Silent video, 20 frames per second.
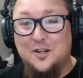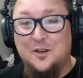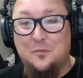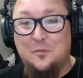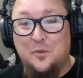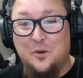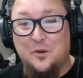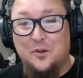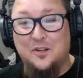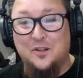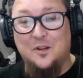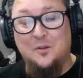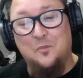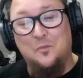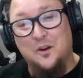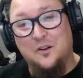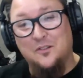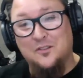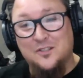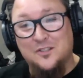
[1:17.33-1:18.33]
ability to
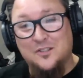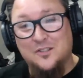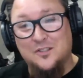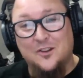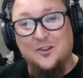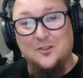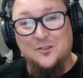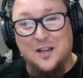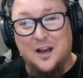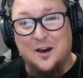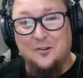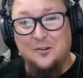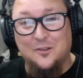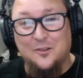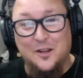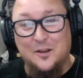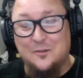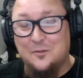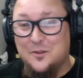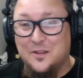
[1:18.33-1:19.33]
be able to sell yours
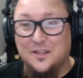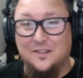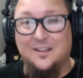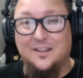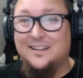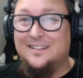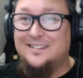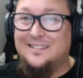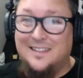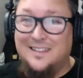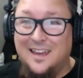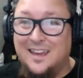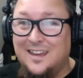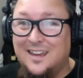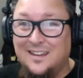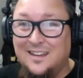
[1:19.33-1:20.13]
out within days.